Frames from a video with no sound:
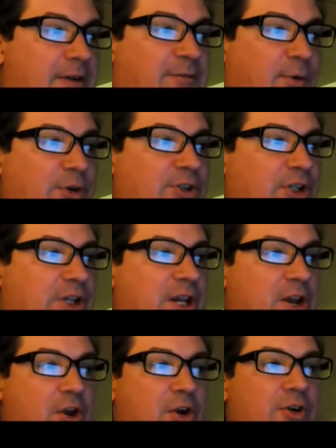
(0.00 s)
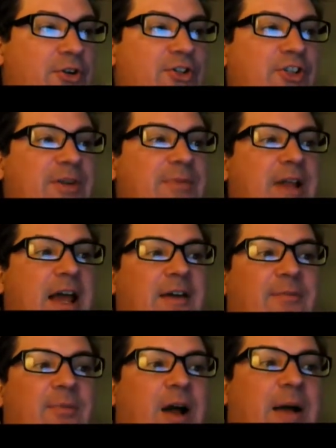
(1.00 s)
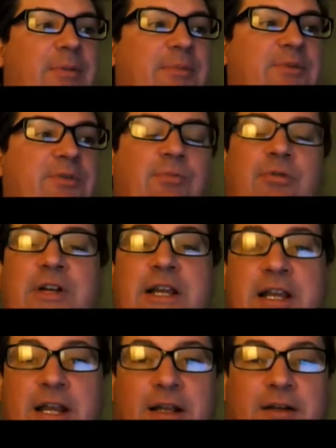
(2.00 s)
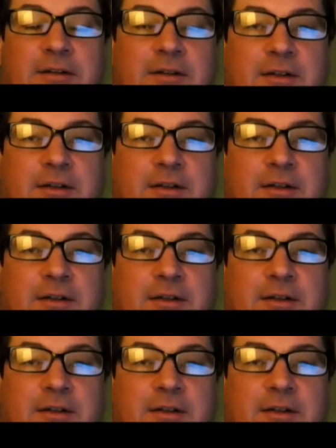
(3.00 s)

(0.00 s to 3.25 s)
Unfortunately, nerds seem to have problems breeding.